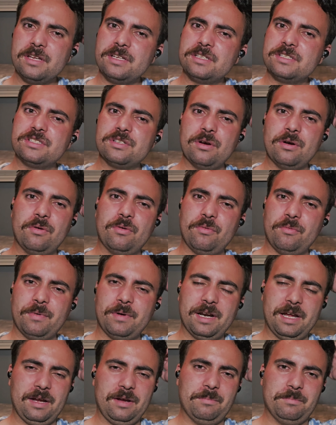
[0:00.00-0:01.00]
So
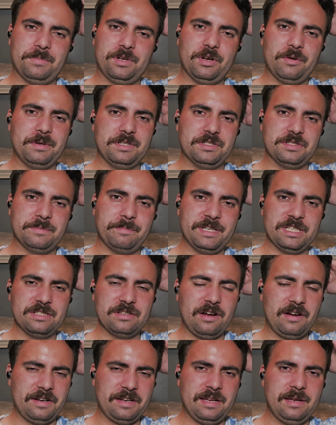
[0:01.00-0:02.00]
when I'm going to be
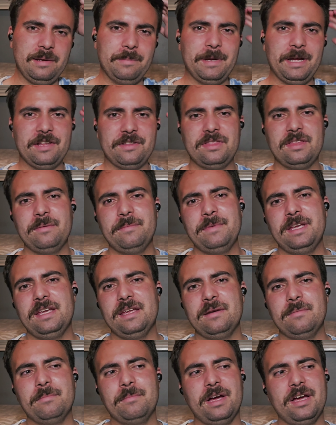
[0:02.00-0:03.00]
talking about them
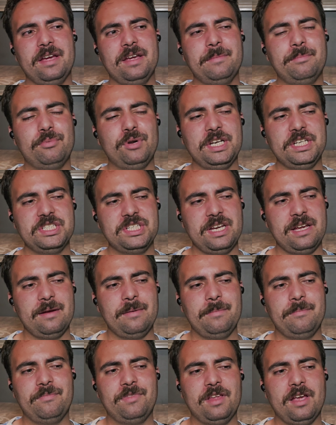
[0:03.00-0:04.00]
in my Brain
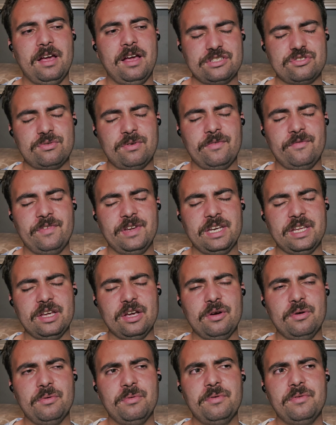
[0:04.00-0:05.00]
Jam extra
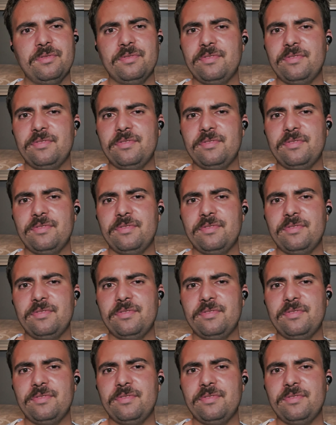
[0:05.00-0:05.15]
video,